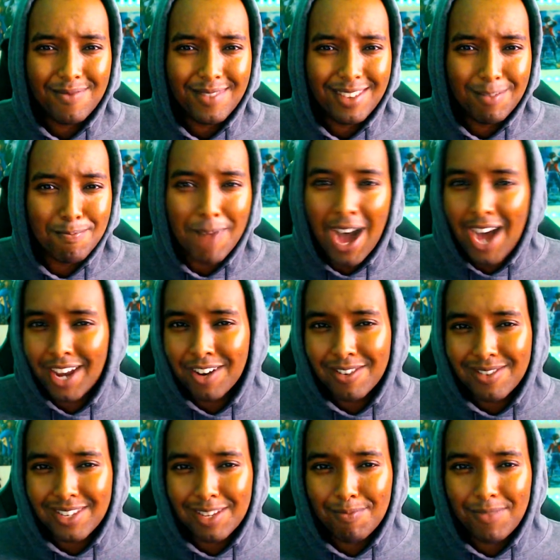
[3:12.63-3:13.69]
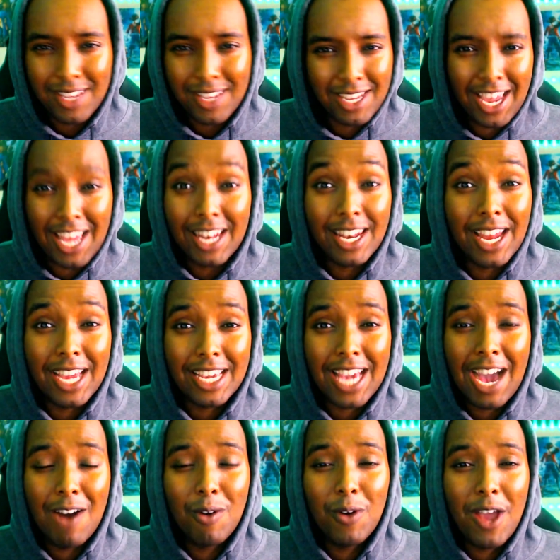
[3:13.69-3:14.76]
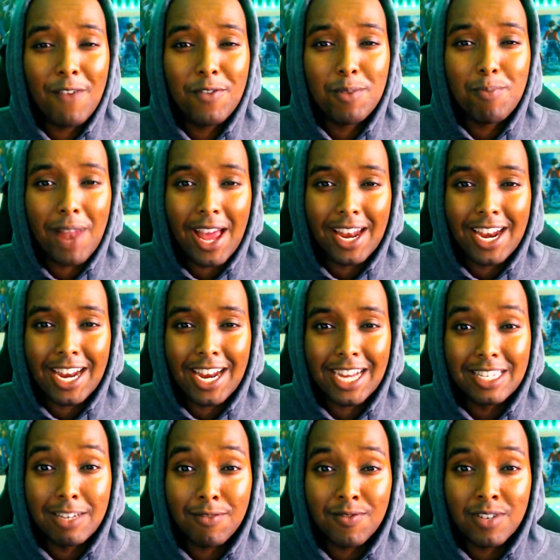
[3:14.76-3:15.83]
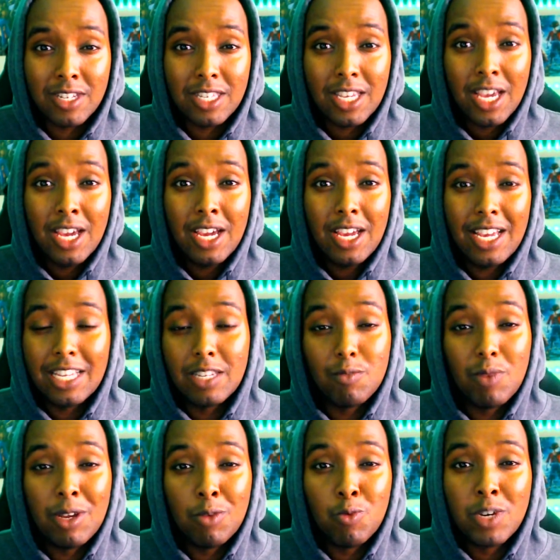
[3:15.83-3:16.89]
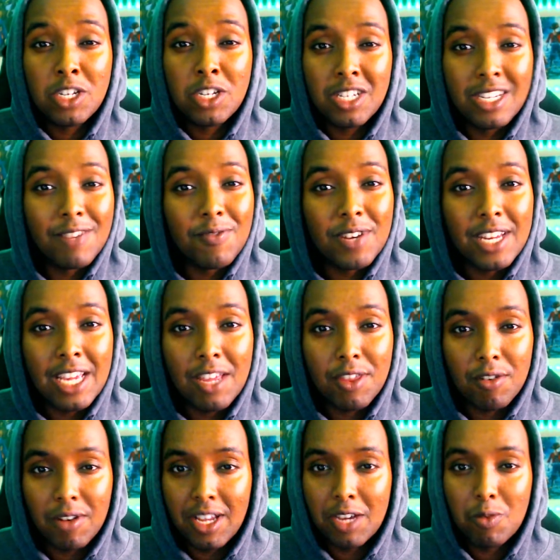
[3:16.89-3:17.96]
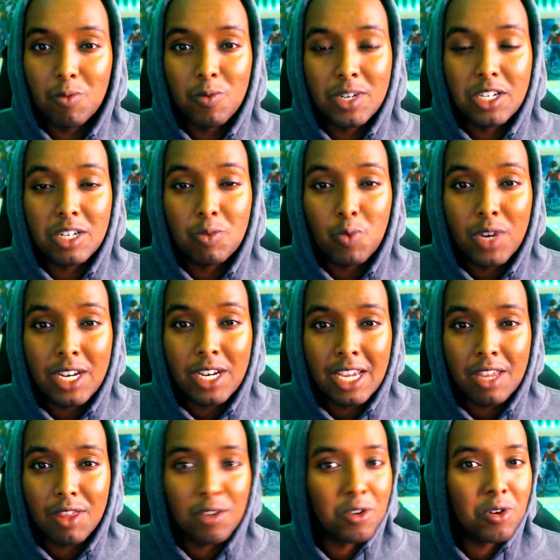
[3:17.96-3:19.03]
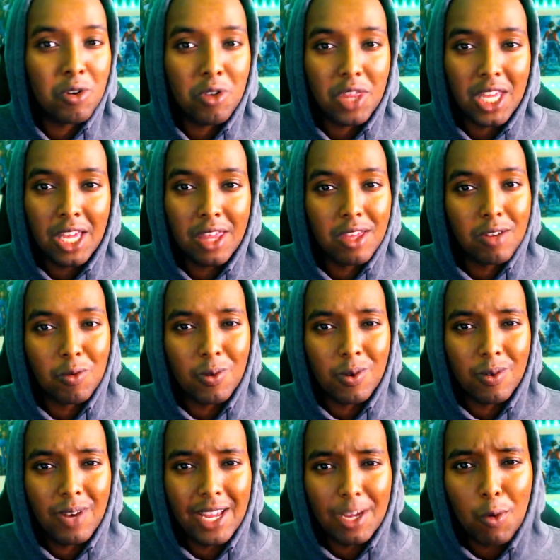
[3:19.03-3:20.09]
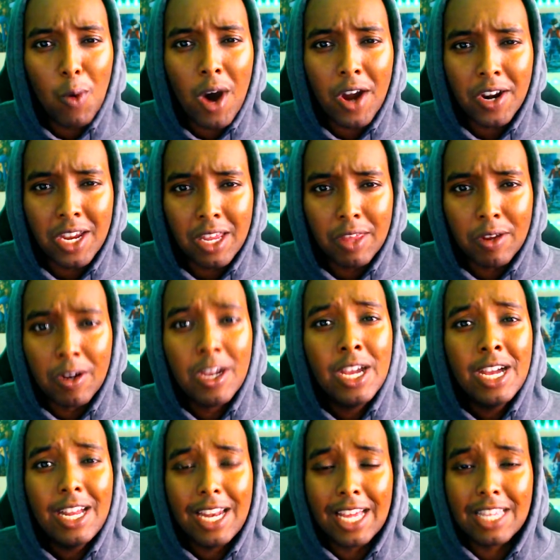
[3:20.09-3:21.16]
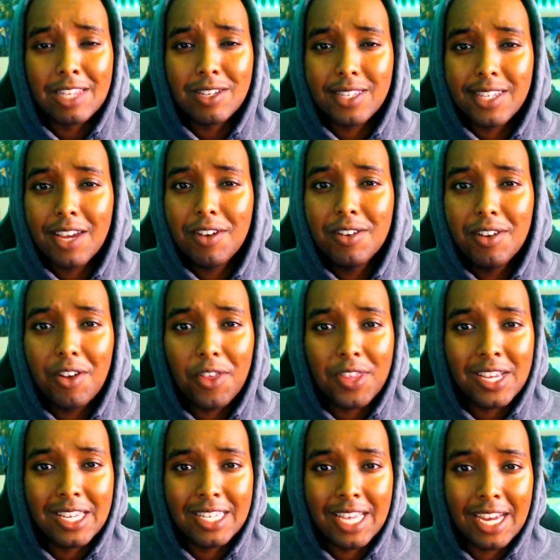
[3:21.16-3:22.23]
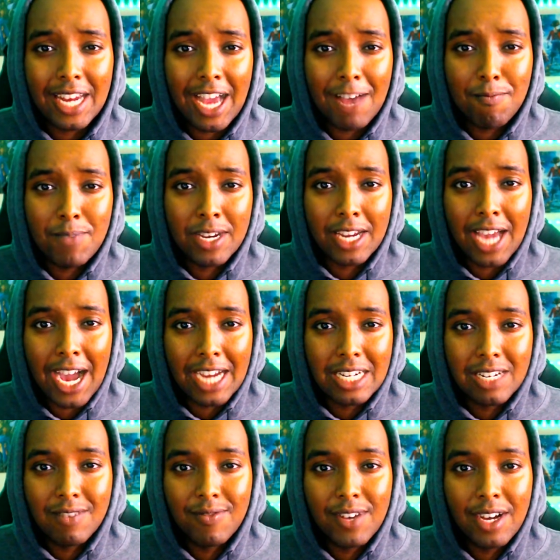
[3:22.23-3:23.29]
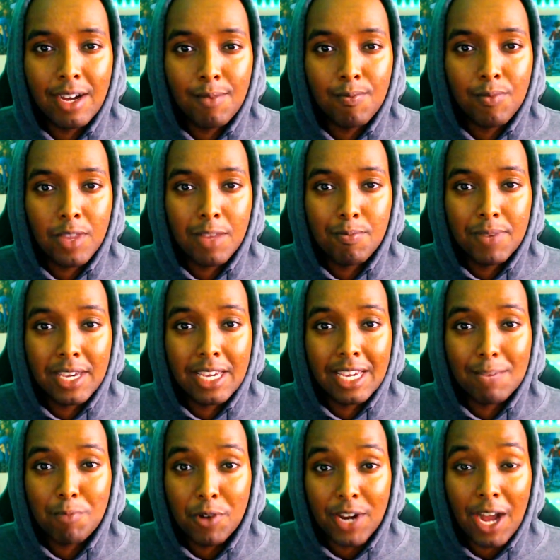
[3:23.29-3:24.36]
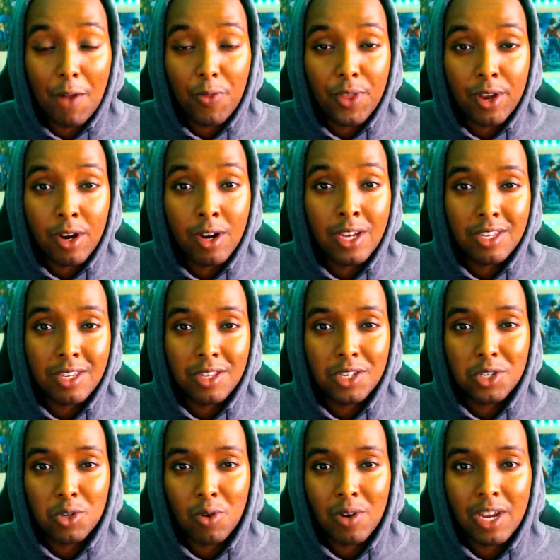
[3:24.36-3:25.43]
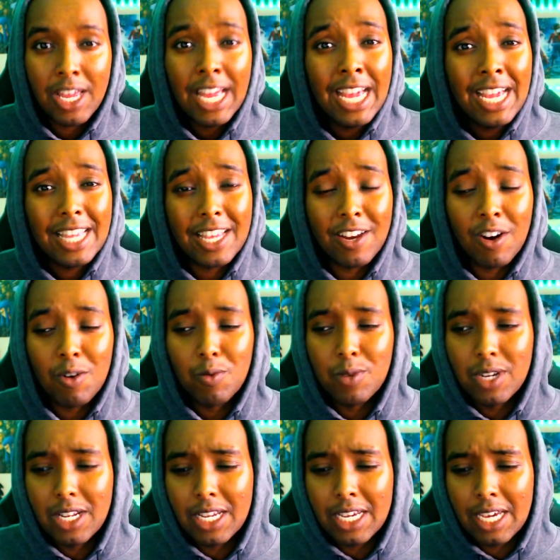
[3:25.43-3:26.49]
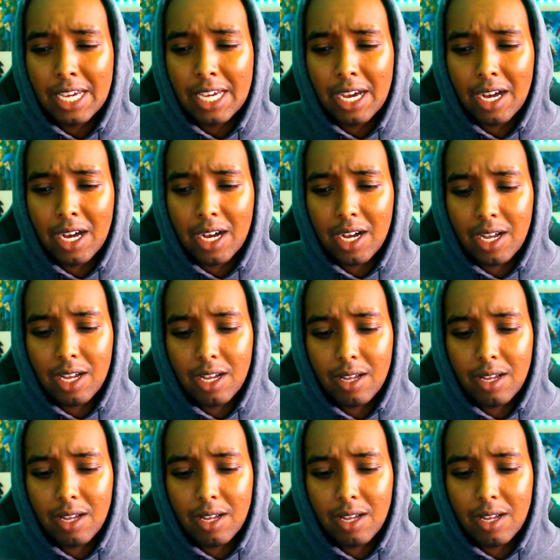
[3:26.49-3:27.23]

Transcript: mana or something and like how every planet has different is rich in different ether like rich in wind ether earth ether like water ether like subtle little things that have been kind of um, being put out there into the story that aren't really uh,